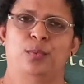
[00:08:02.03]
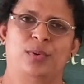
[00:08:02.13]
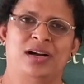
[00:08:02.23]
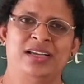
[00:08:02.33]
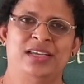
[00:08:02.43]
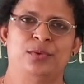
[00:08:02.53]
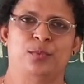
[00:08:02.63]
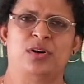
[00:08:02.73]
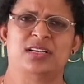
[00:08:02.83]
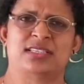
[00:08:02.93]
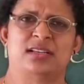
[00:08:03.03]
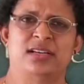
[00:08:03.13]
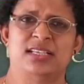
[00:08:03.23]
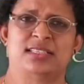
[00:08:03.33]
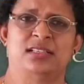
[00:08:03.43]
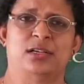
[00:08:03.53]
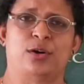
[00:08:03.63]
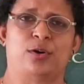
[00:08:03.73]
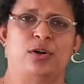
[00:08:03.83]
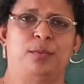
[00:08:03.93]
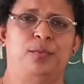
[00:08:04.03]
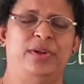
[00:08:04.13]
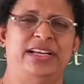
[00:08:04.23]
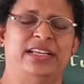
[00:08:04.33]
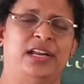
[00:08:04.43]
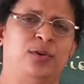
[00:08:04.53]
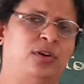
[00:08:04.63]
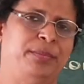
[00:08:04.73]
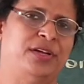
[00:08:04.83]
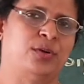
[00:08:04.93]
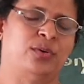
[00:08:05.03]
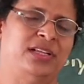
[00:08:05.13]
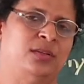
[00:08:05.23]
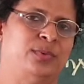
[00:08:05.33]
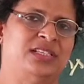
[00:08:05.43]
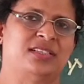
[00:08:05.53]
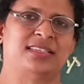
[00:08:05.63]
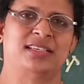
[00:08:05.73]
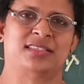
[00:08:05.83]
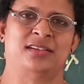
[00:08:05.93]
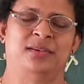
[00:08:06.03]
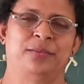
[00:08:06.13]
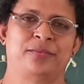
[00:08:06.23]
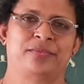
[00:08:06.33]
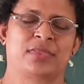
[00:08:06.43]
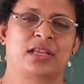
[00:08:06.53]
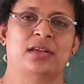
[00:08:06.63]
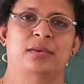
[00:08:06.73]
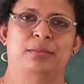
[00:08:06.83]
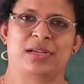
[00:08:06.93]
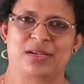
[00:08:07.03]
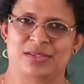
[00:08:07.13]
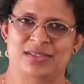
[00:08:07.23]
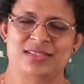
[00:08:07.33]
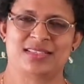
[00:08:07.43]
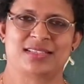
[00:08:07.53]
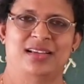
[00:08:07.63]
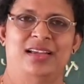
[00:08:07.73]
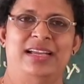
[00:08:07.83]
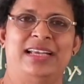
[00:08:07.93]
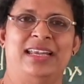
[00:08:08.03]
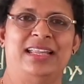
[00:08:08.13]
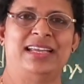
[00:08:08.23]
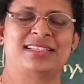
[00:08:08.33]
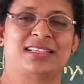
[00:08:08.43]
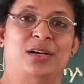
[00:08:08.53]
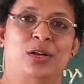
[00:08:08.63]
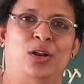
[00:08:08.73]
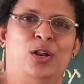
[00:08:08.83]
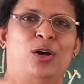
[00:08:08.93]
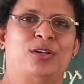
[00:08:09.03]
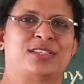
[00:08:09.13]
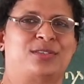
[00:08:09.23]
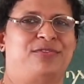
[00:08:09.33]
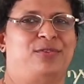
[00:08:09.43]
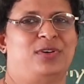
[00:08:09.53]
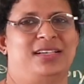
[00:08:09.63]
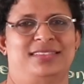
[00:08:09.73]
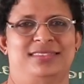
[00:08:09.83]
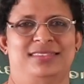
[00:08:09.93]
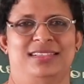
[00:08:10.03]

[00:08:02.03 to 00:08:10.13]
Why? What is the reason the crop wheat cannot be grown in the winter season? Because it needs lots of water.